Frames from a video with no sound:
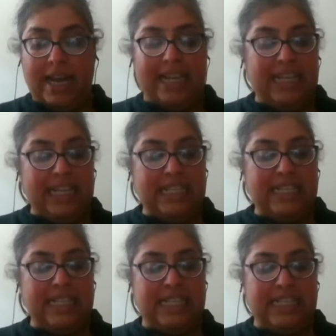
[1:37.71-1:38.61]
He leads
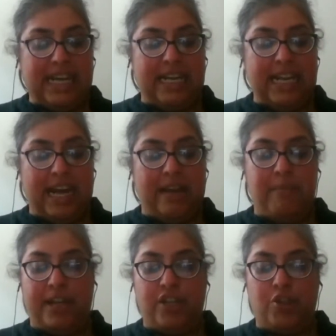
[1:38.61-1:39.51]
the design and
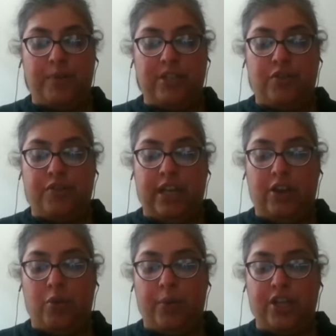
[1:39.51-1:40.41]
management of the
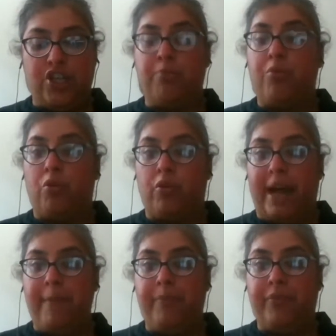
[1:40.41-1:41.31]
innovation
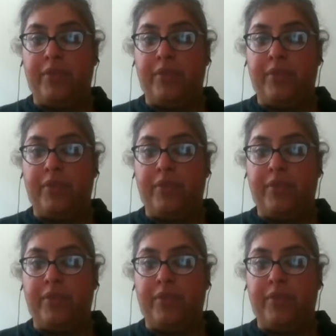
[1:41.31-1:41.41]
program